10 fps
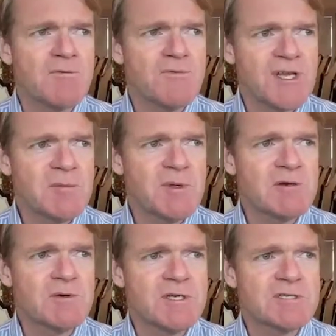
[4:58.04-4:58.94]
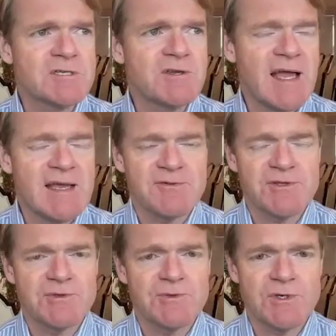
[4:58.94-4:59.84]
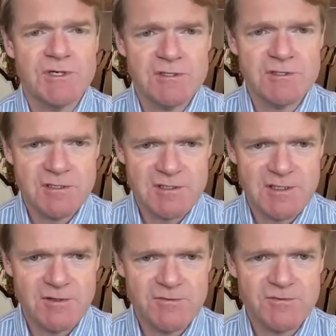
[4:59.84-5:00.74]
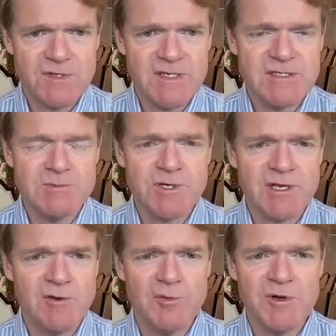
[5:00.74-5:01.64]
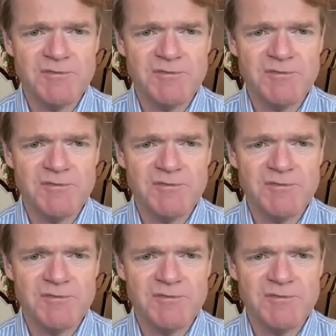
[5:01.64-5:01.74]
fundamental question you have to ask yourself is what I call my